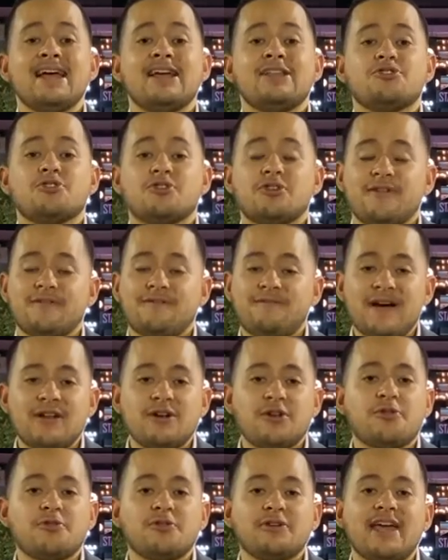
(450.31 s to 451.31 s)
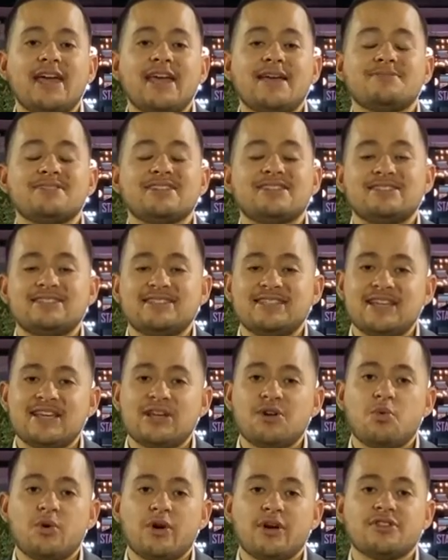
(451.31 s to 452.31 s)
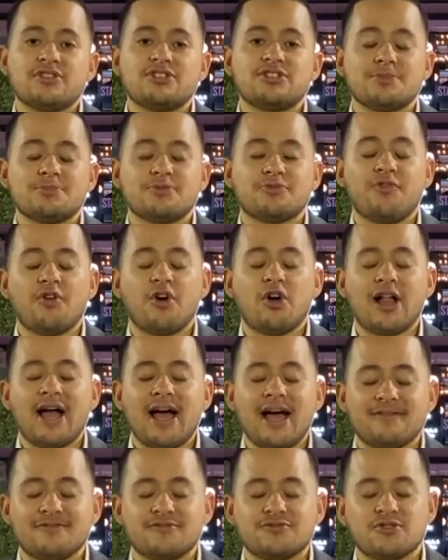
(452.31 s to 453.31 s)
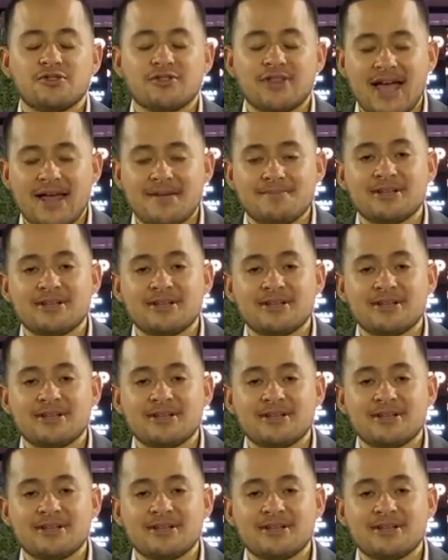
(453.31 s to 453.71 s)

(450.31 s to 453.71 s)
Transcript: during the final three games and seeing where the chips fall after that,